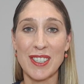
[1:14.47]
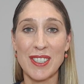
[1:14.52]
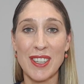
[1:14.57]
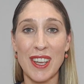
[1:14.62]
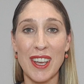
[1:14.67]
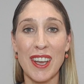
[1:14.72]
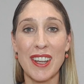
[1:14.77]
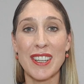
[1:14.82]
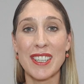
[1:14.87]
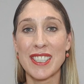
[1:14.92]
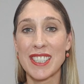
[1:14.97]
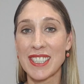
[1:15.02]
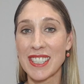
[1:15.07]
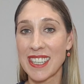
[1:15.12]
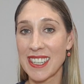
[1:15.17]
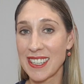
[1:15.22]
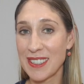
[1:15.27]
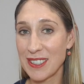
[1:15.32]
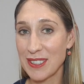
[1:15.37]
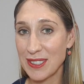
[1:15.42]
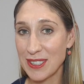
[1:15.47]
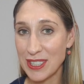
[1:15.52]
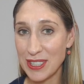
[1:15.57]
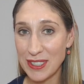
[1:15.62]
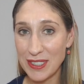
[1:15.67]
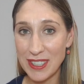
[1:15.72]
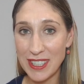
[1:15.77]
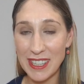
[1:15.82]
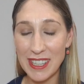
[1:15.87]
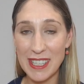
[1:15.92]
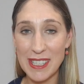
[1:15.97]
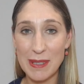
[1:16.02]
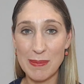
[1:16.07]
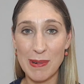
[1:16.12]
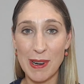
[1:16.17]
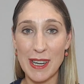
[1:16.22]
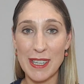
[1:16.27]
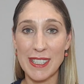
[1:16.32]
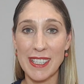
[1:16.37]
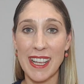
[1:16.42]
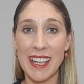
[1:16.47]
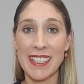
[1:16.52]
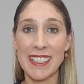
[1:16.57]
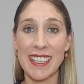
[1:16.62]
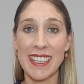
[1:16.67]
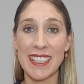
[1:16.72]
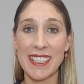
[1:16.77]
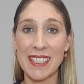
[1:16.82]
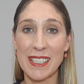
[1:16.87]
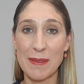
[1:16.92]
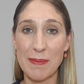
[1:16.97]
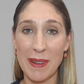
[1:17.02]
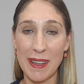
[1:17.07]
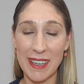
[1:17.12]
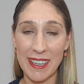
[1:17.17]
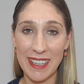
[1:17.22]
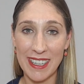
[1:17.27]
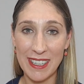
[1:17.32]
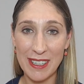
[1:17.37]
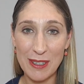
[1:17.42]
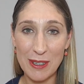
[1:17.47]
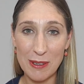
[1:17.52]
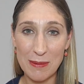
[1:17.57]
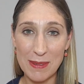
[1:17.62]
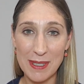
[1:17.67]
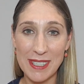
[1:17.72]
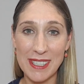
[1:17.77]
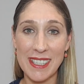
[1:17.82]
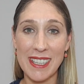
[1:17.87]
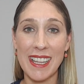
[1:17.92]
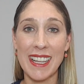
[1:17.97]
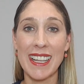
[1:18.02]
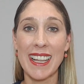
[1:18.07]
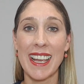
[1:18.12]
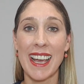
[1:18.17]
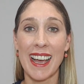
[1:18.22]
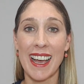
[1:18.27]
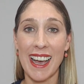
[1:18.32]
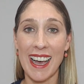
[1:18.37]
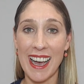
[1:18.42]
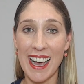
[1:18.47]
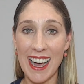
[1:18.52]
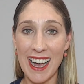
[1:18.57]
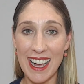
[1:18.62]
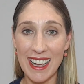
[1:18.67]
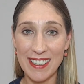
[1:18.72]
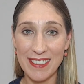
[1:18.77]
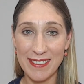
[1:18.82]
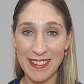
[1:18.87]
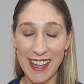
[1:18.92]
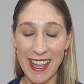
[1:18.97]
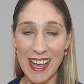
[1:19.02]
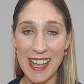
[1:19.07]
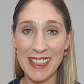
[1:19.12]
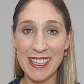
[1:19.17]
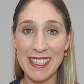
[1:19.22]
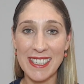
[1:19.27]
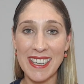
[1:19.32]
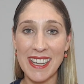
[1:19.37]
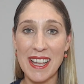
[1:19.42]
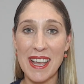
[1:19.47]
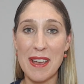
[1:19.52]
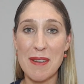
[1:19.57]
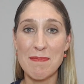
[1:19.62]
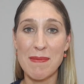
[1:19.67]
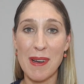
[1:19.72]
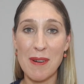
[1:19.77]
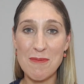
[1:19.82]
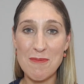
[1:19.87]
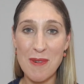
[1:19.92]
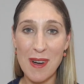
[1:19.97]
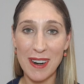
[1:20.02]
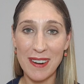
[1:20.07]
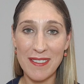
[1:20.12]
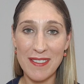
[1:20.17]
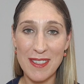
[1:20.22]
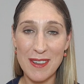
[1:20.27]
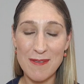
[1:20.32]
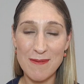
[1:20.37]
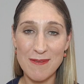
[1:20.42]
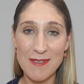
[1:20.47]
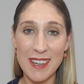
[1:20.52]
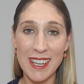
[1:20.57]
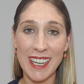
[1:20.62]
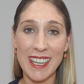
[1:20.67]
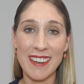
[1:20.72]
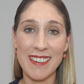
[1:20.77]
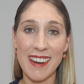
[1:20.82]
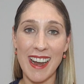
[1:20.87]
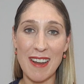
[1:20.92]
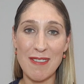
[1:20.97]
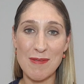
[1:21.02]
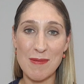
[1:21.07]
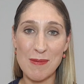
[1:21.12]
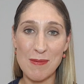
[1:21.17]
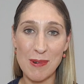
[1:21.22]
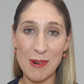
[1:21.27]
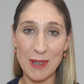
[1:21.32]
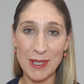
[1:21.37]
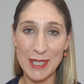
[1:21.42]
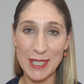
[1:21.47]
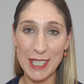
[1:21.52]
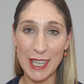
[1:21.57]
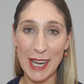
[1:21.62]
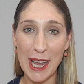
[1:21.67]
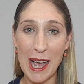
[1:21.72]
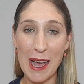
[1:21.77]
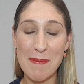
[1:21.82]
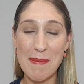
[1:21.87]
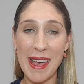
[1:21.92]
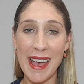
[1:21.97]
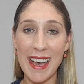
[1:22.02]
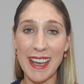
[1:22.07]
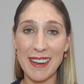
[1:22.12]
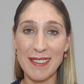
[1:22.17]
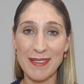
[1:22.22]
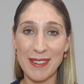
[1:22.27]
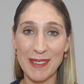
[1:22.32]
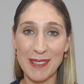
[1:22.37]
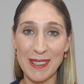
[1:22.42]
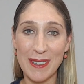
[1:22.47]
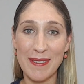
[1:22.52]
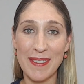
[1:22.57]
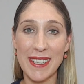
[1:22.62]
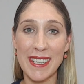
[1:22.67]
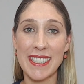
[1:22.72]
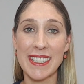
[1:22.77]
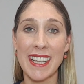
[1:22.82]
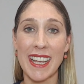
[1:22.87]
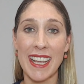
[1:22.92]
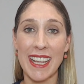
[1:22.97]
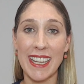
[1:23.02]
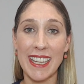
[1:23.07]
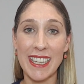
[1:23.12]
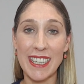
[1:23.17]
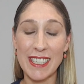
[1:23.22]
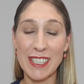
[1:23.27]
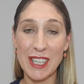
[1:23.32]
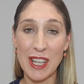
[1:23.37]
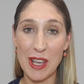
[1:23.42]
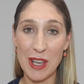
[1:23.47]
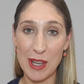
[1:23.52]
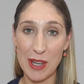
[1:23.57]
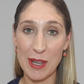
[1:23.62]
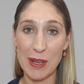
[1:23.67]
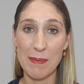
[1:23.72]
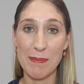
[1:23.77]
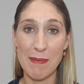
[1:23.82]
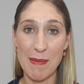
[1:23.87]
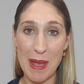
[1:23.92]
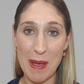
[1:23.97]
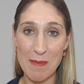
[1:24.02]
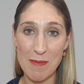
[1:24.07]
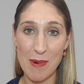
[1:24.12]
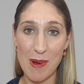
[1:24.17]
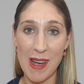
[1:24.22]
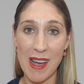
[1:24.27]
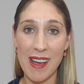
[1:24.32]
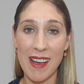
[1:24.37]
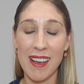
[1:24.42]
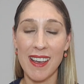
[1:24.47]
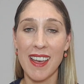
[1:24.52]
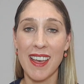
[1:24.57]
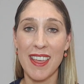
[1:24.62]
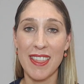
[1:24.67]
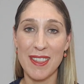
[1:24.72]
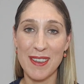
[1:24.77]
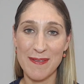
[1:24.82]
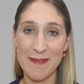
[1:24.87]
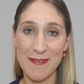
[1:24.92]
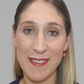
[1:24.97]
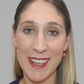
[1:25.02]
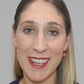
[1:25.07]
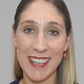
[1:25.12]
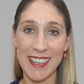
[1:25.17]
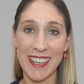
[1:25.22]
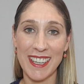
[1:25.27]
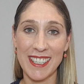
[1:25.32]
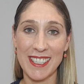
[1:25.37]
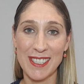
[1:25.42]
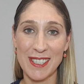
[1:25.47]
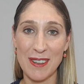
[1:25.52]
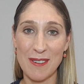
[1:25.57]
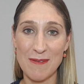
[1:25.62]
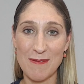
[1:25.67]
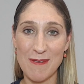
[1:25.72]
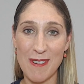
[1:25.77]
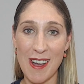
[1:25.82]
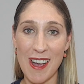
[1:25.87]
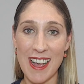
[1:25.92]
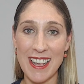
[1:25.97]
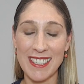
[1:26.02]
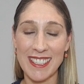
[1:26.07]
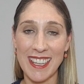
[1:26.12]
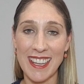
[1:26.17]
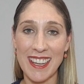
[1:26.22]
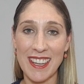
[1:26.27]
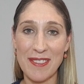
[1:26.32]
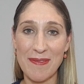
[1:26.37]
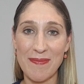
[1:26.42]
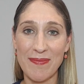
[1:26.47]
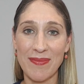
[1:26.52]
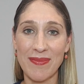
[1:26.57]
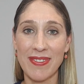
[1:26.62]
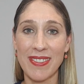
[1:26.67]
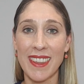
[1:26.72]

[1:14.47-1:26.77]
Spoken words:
So during this process, it has been enormously hard for Helen, but one of the really great rewards to come out of all of this is her memoir, The Phoenix Rising.